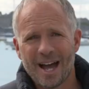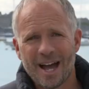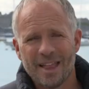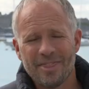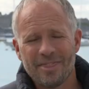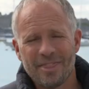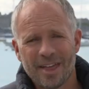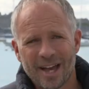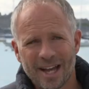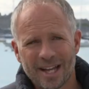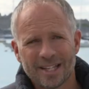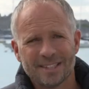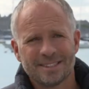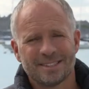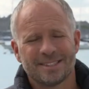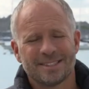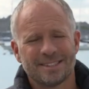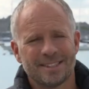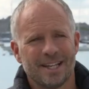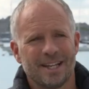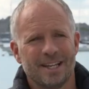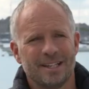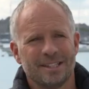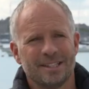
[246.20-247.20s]
And
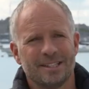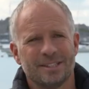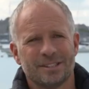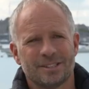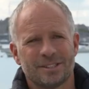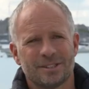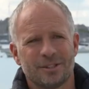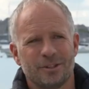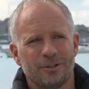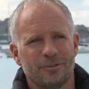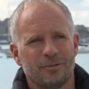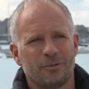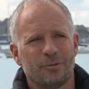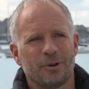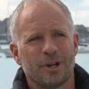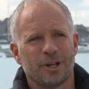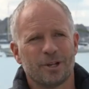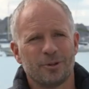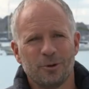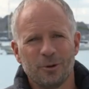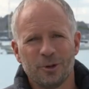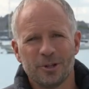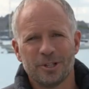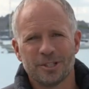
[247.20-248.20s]
that's sort of what I
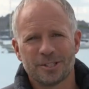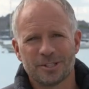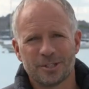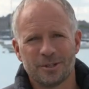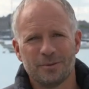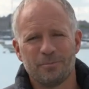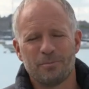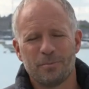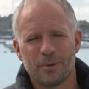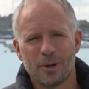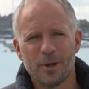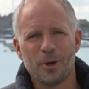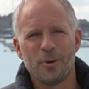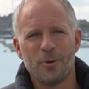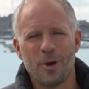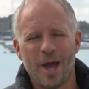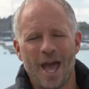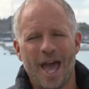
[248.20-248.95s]
call the sort of blue